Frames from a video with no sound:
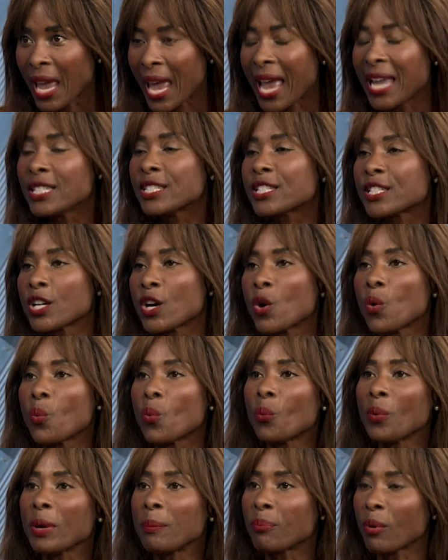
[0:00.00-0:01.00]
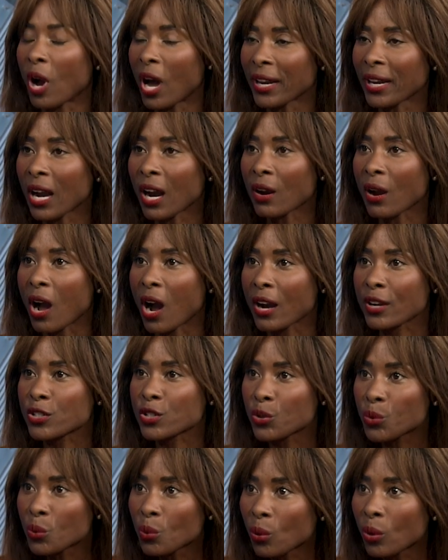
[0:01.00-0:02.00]
And so we brought our, our
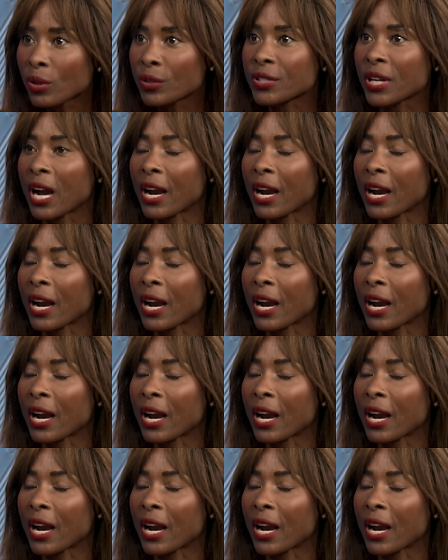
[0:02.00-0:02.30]
tools,